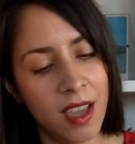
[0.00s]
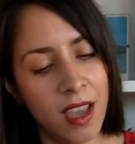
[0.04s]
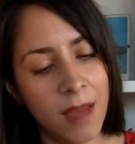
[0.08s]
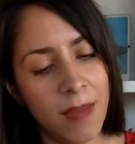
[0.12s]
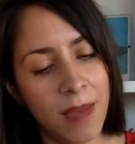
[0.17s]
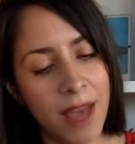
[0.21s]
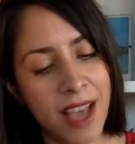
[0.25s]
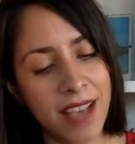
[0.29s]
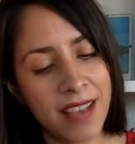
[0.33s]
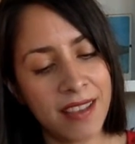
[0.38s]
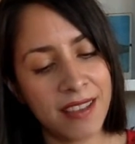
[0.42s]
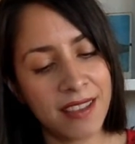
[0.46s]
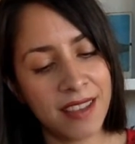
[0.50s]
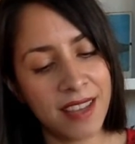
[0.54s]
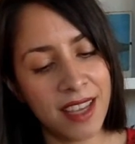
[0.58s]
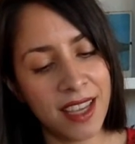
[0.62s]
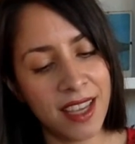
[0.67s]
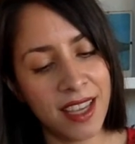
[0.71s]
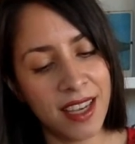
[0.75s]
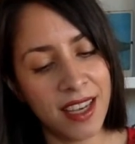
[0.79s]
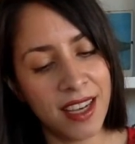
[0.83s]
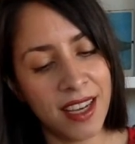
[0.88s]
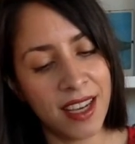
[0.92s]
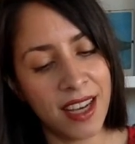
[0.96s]
passing
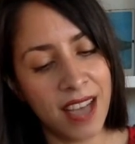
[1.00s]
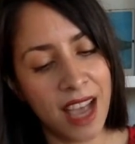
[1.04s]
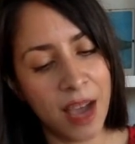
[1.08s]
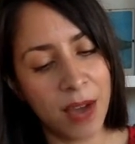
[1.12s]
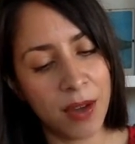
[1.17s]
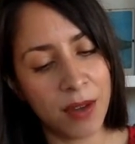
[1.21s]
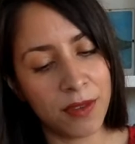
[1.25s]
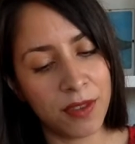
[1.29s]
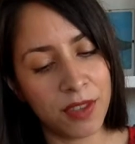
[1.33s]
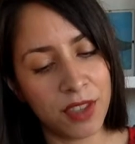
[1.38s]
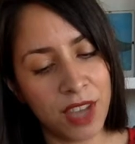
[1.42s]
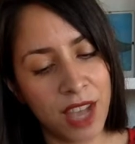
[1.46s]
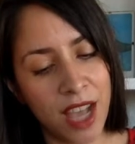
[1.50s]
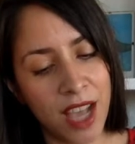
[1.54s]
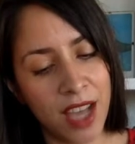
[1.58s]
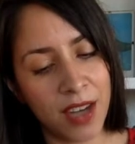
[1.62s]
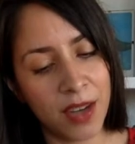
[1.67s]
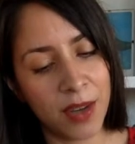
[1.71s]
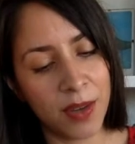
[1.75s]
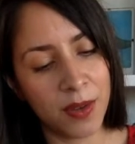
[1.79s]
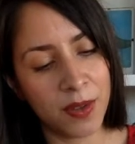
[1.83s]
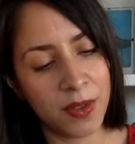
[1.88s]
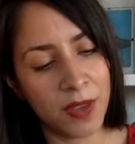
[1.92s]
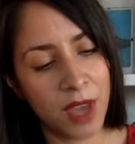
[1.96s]
in and out of
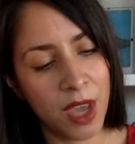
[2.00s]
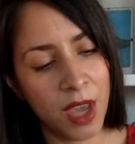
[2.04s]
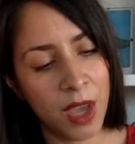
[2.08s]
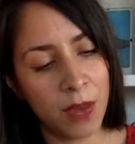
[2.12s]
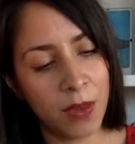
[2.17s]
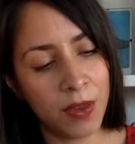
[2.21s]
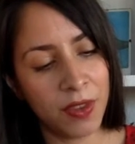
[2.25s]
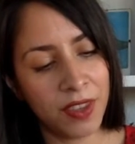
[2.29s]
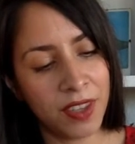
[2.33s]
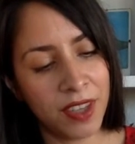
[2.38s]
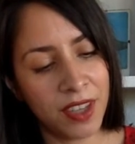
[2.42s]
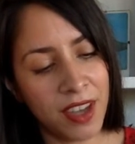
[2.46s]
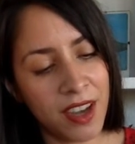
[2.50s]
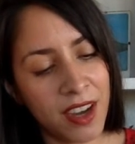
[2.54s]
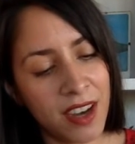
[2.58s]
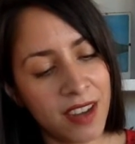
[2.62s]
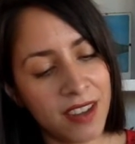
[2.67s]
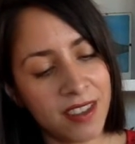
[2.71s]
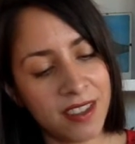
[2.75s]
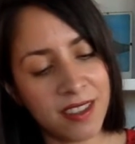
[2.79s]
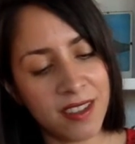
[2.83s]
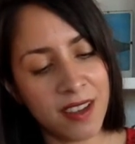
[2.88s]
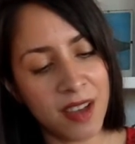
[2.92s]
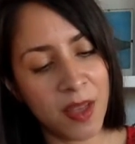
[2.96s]
shadows with the
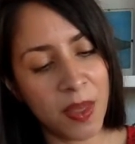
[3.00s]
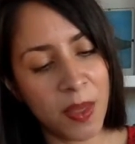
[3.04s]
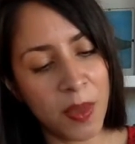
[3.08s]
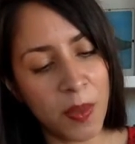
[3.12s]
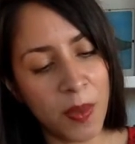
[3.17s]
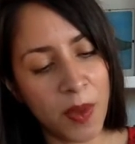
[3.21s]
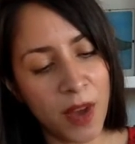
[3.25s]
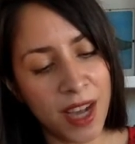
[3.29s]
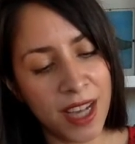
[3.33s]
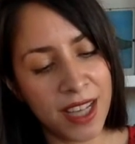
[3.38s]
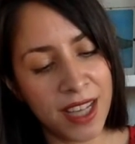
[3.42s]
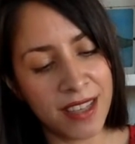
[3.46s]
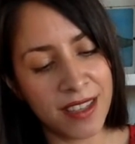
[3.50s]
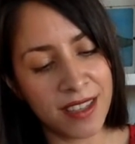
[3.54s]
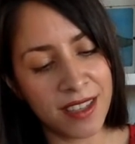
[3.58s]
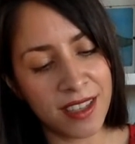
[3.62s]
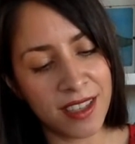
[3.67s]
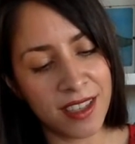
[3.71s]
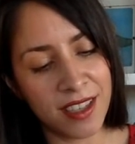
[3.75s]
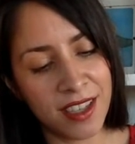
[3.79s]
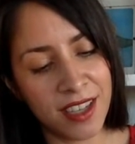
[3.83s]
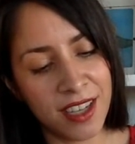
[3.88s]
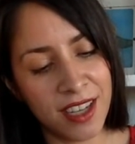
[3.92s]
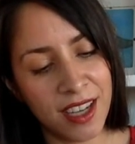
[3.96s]
guards none the
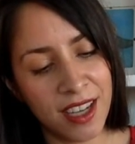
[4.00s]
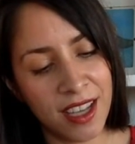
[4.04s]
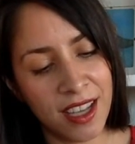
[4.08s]
wiser.